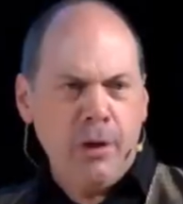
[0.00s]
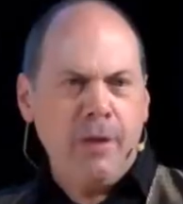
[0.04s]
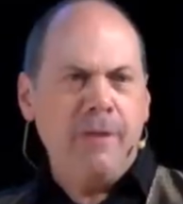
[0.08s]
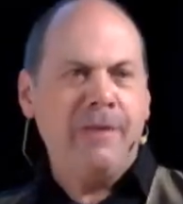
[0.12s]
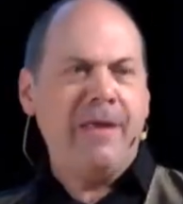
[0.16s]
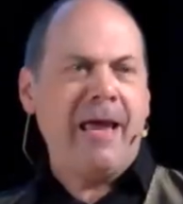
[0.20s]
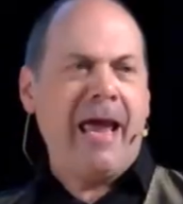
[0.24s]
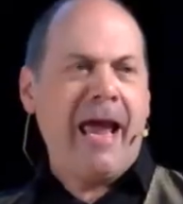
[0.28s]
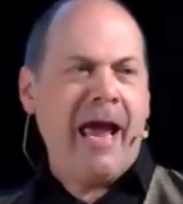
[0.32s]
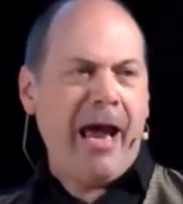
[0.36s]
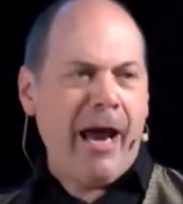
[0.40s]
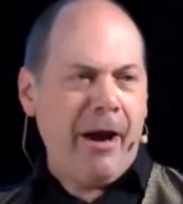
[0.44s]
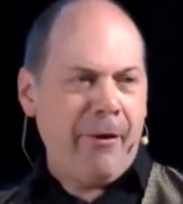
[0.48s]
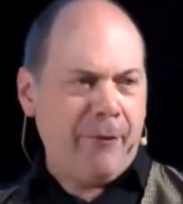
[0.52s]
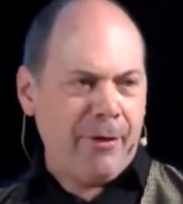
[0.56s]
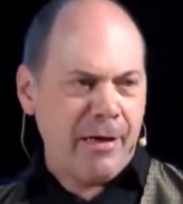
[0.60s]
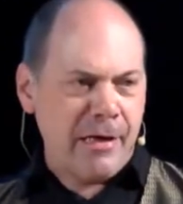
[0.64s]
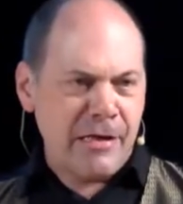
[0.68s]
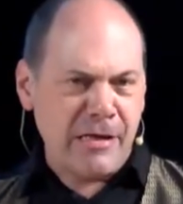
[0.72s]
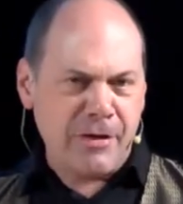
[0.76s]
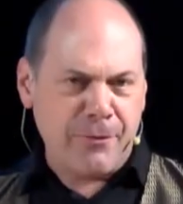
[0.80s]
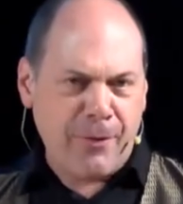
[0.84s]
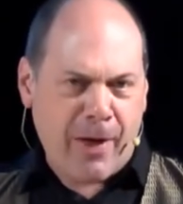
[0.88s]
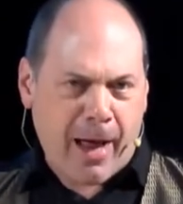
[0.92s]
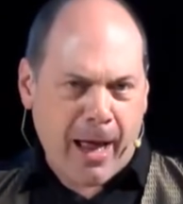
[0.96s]
the
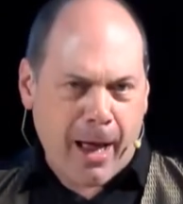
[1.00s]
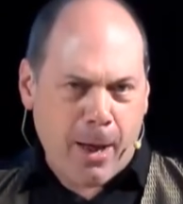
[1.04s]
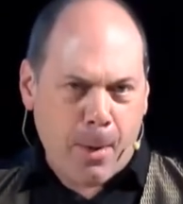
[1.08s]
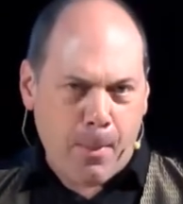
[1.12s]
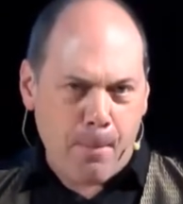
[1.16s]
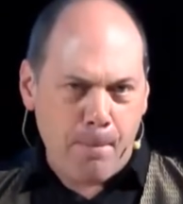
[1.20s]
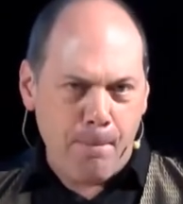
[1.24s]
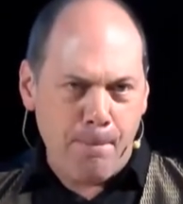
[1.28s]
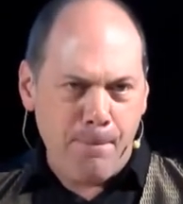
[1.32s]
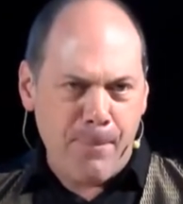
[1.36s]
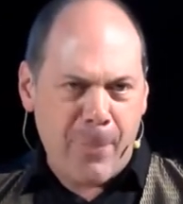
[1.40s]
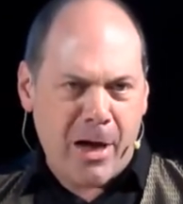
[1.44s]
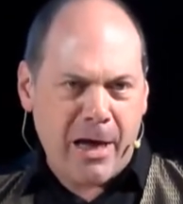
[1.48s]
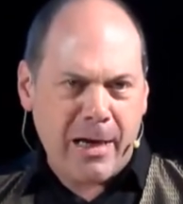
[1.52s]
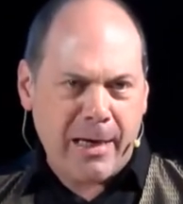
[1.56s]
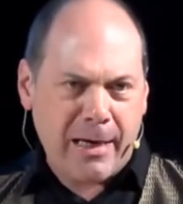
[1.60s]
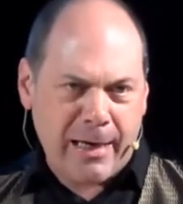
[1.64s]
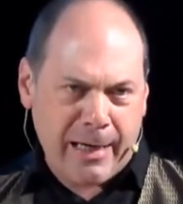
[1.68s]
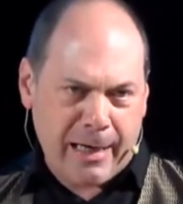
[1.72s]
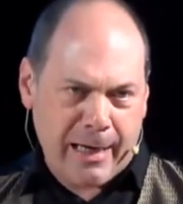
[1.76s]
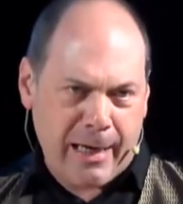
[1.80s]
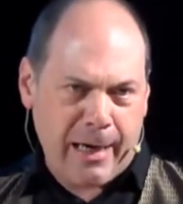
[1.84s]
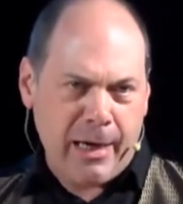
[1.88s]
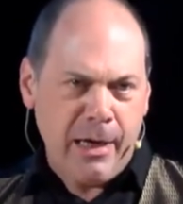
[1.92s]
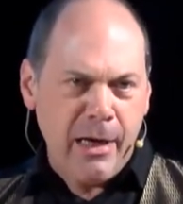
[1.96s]
areas of how
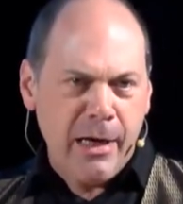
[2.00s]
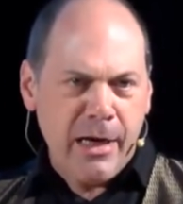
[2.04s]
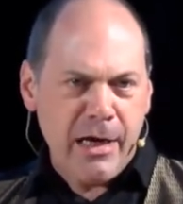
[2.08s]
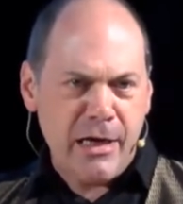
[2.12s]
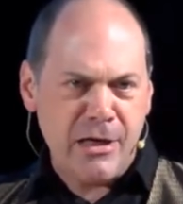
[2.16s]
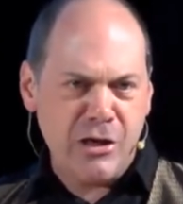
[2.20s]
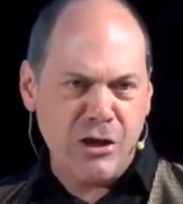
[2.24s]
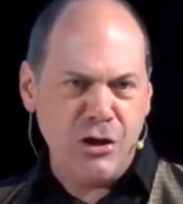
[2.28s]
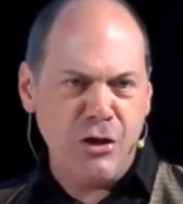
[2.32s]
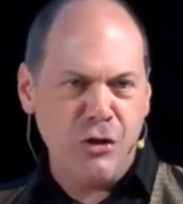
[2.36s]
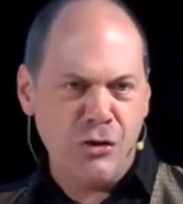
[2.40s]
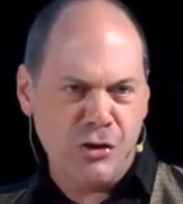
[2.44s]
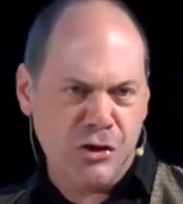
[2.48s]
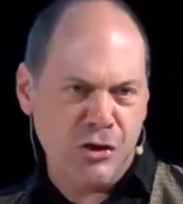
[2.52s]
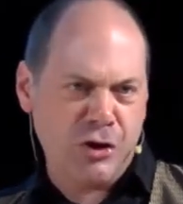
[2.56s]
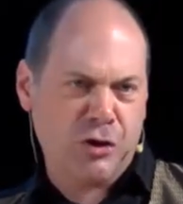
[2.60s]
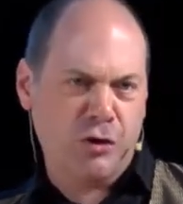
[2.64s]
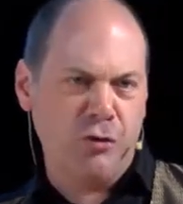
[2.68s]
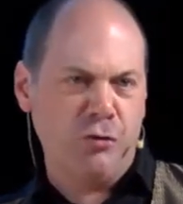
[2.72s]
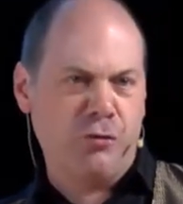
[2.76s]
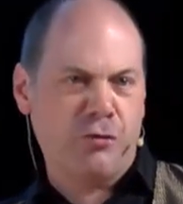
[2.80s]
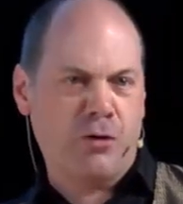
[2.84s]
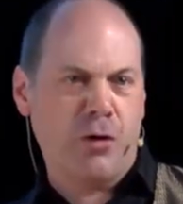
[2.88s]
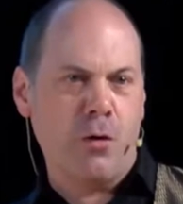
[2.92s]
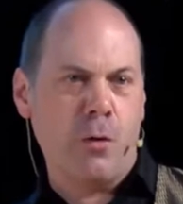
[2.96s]
money is used to
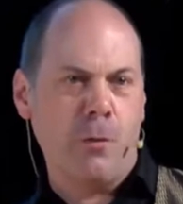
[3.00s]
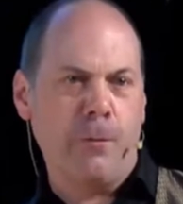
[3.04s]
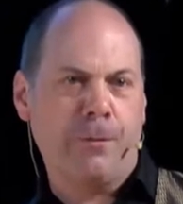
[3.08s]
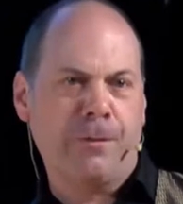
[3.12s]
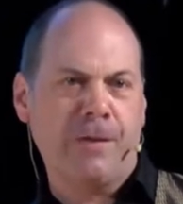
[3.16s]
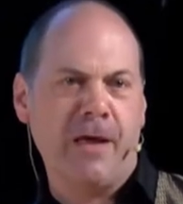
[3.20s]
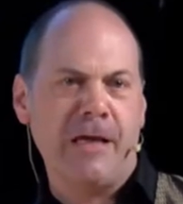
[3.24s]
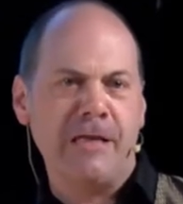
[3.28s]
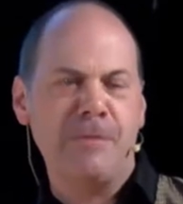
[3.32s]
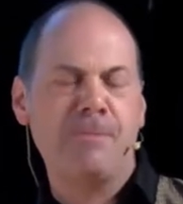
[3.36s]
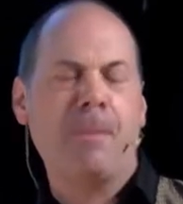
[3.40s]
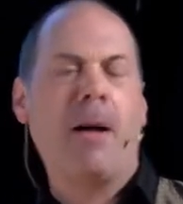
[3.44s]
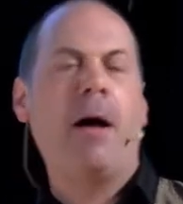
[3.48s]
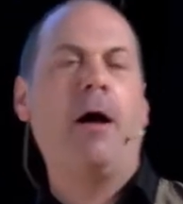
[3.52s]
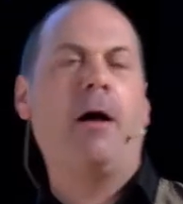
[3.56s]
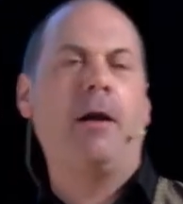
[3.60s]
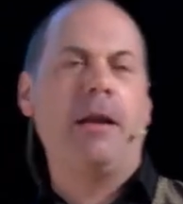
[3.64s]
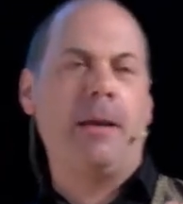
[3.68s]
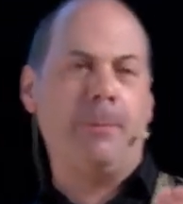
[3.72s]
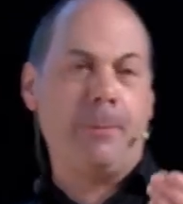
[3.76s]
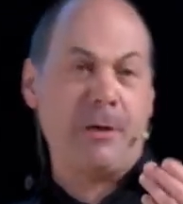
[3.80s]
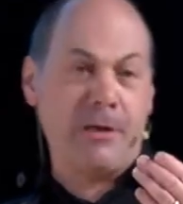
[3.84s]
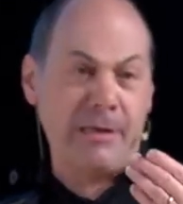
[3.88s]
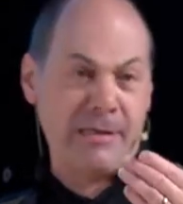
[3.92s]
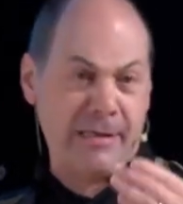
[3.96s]
control things, partly
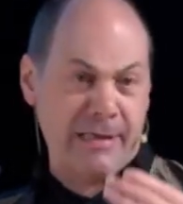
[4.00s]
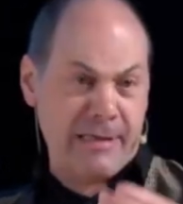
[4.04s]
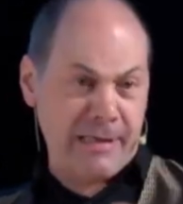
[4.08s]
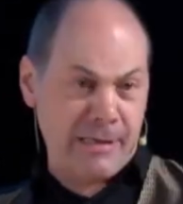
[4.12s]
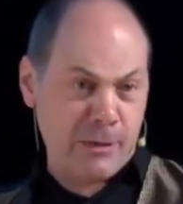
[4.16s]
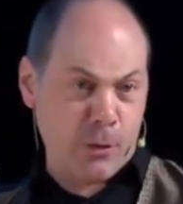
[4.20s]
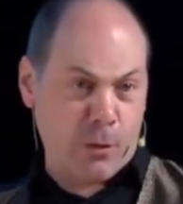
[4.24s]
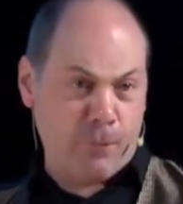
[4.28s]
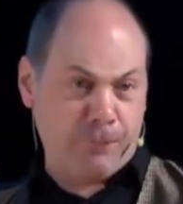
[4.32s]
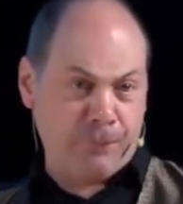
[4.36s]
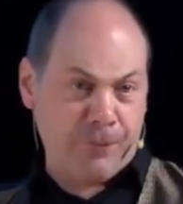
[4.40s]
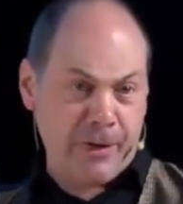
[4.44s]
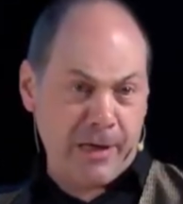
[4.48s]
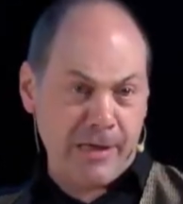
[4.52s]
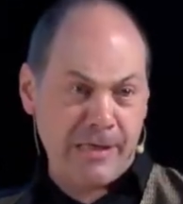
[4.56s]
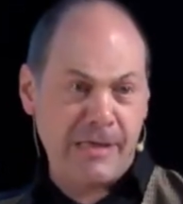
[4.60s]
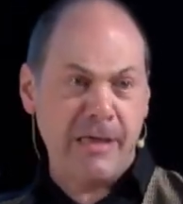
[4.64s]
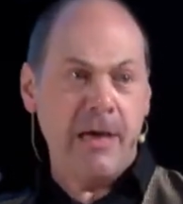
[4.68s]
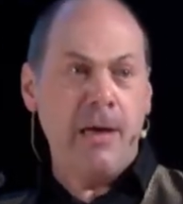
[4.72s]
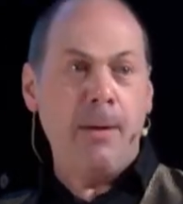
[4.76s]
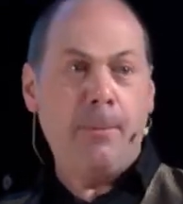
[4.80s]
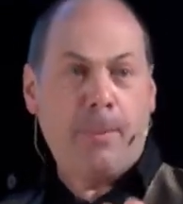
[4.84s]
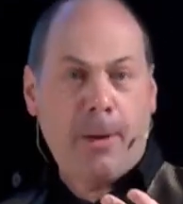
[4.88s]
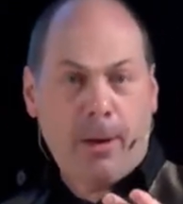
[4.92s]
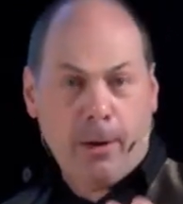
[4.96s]
because it is obvious,
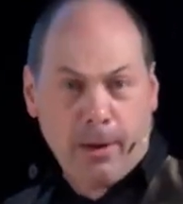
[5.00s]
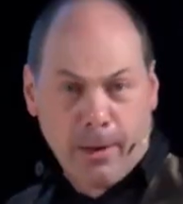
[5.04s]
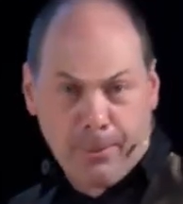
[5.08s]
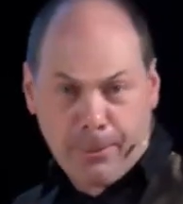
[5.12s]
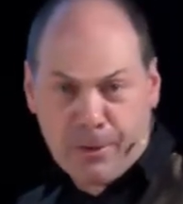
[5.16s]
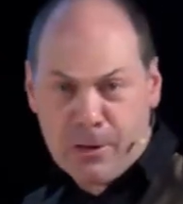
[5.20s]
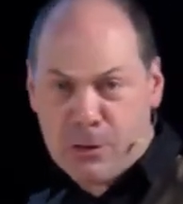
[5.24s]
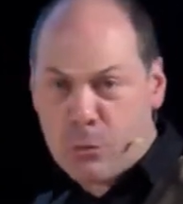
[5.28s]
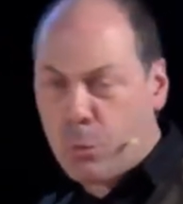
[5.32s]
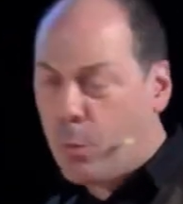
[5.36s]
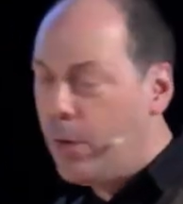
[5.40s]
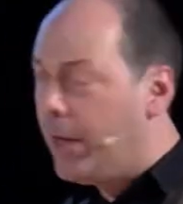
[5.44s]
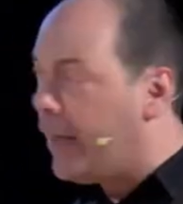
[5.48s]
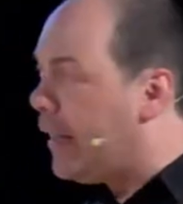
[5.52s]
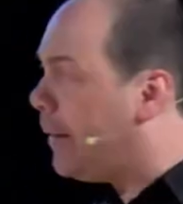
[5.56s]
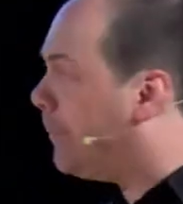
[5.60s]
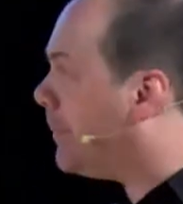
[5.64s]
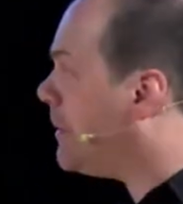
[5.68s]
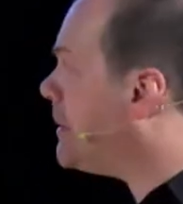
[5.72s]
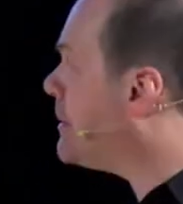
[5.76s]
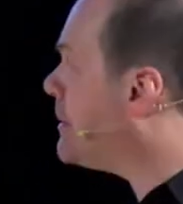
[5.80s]
partly because William has